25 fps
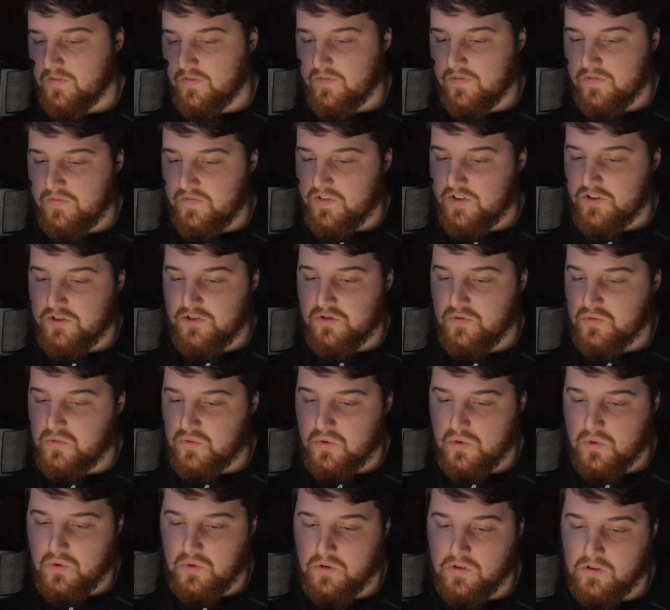
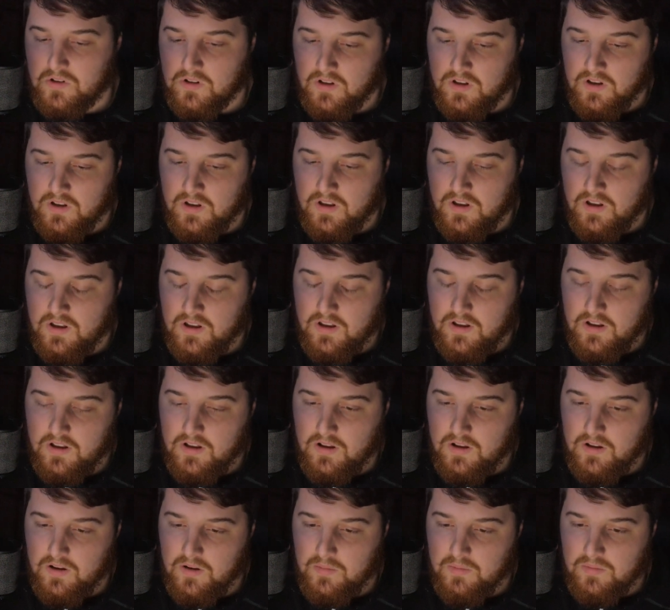visual
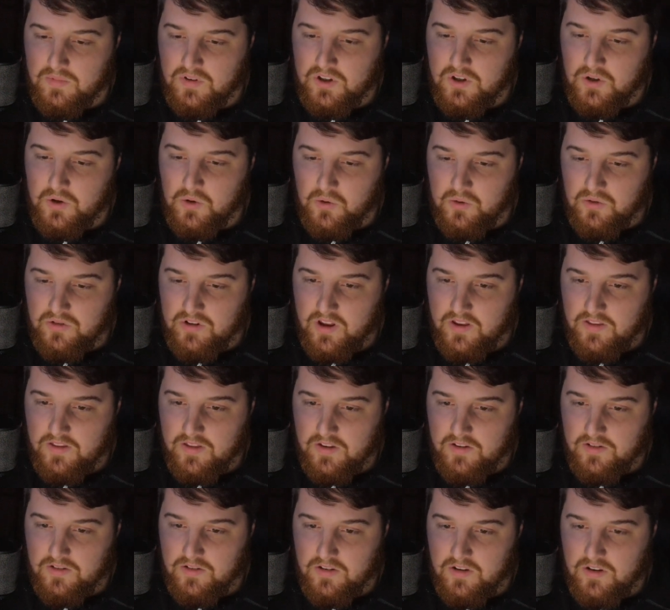cues that
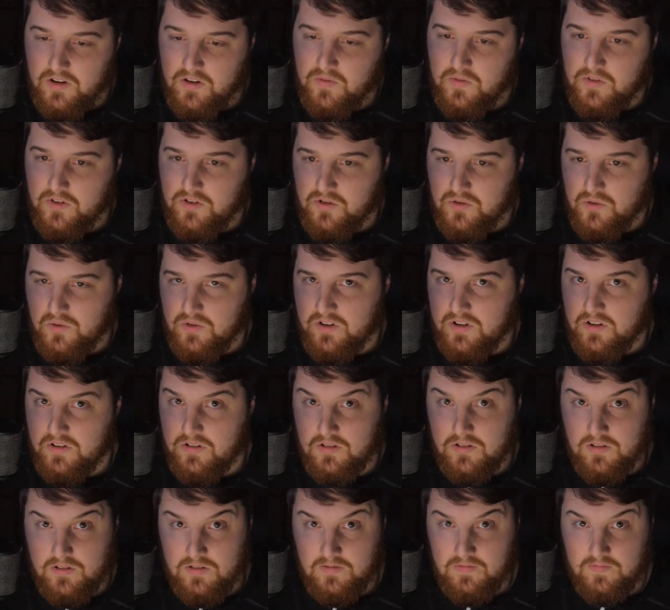this individual
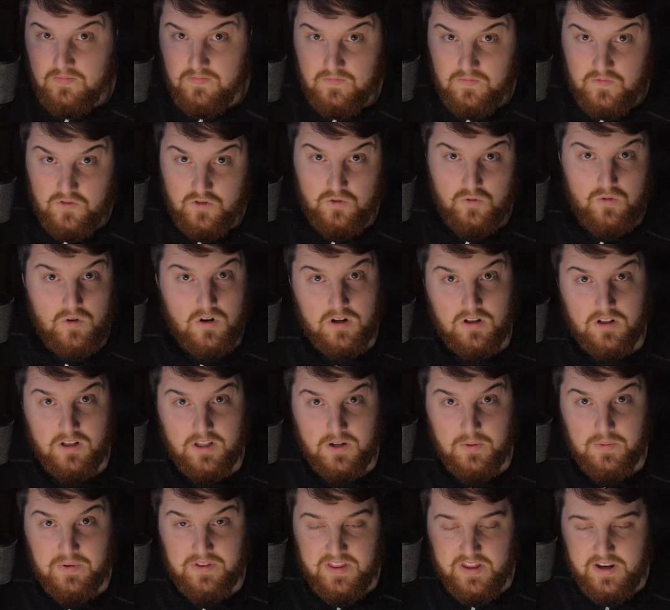is
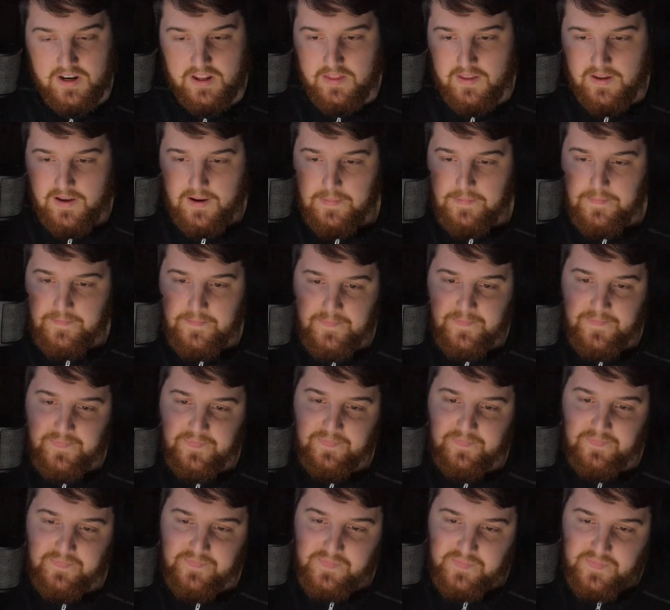struggling with anything,
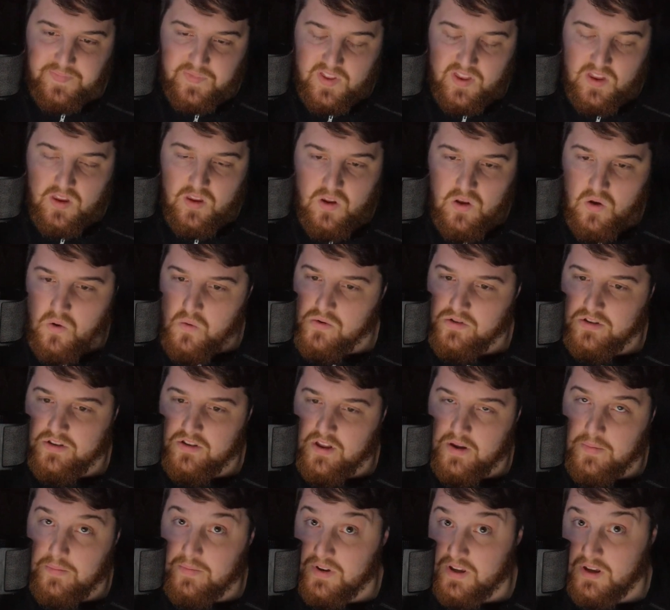whether
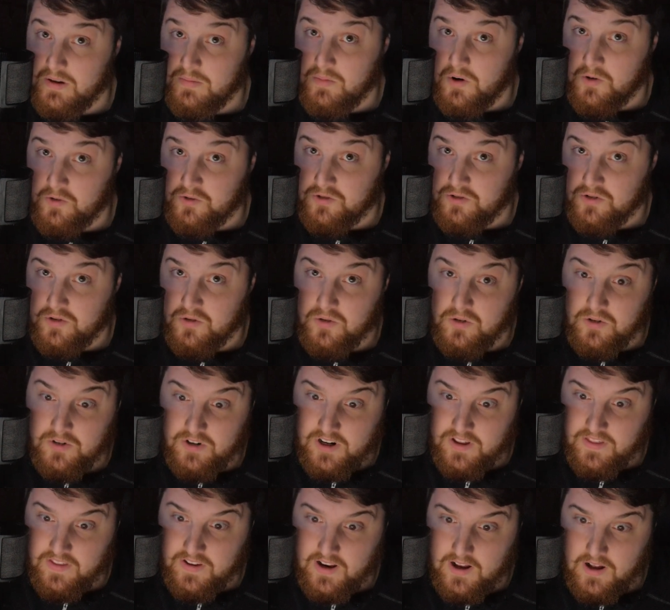that be emotional or
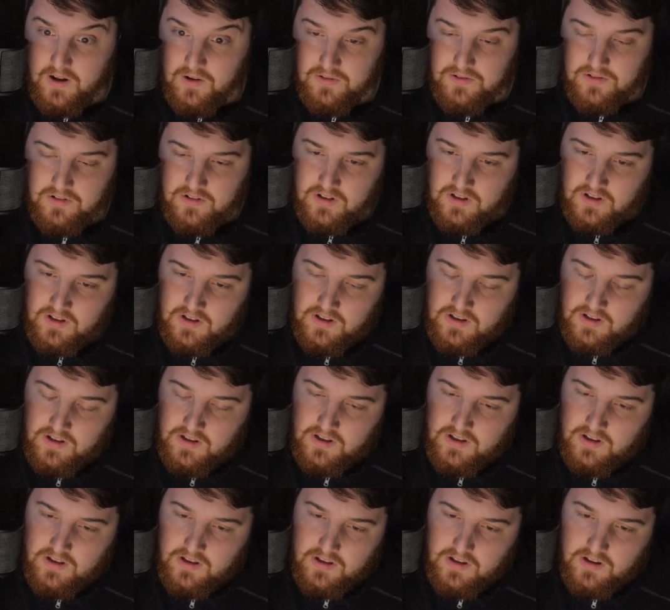anything else.
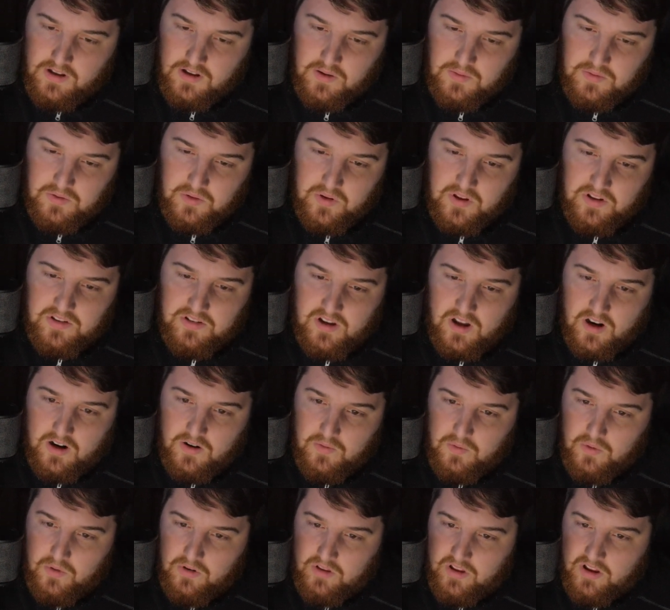So that's kind
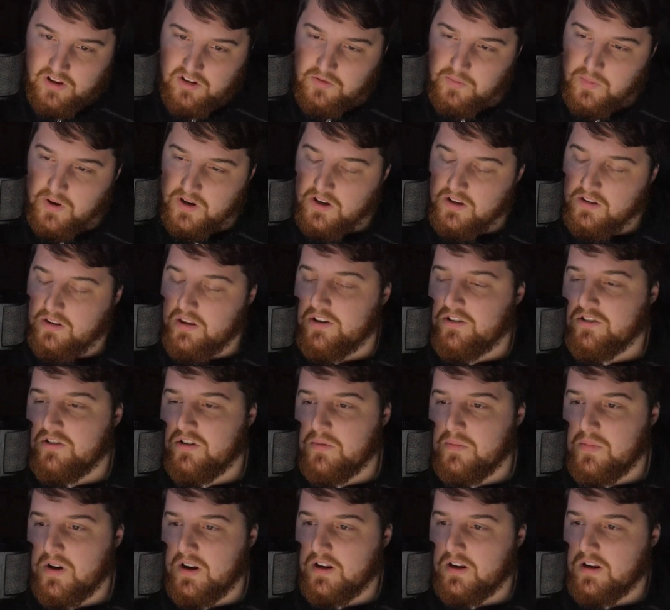of where that speculation
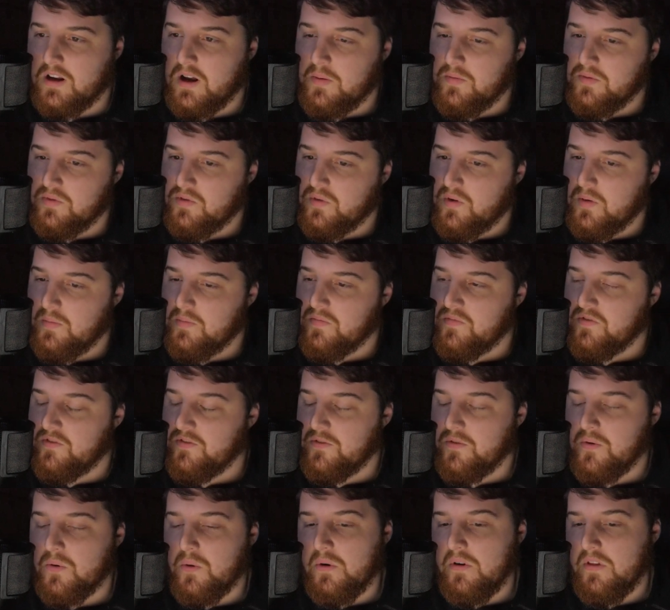of mine comes from
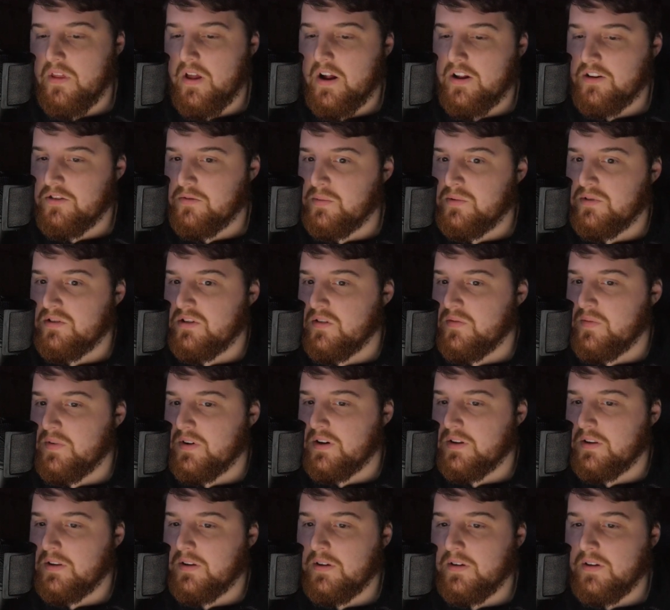for that
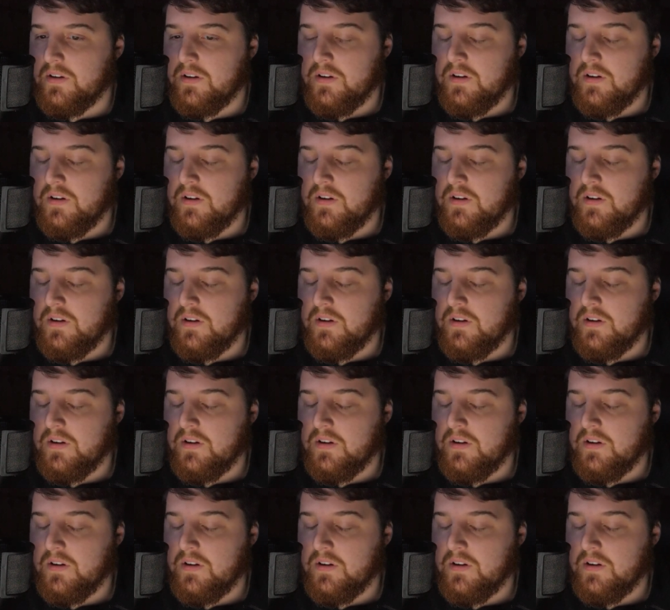specifically.